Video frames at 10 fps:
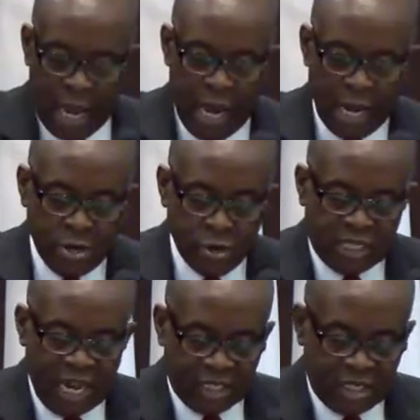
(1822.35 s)
and New
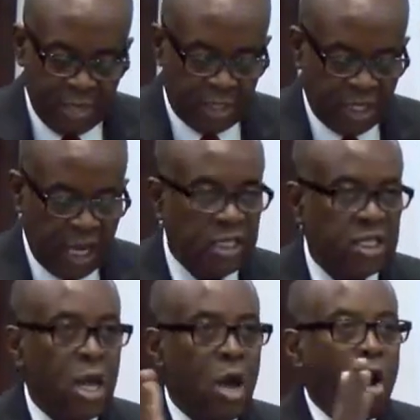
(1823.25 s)
Testament
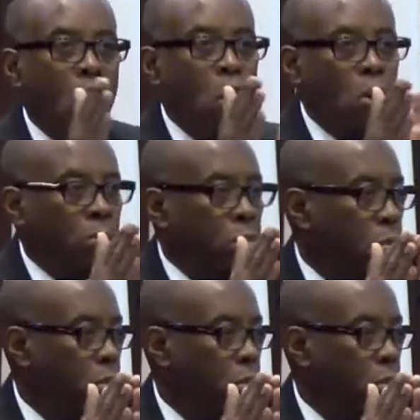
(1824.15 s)
saints home.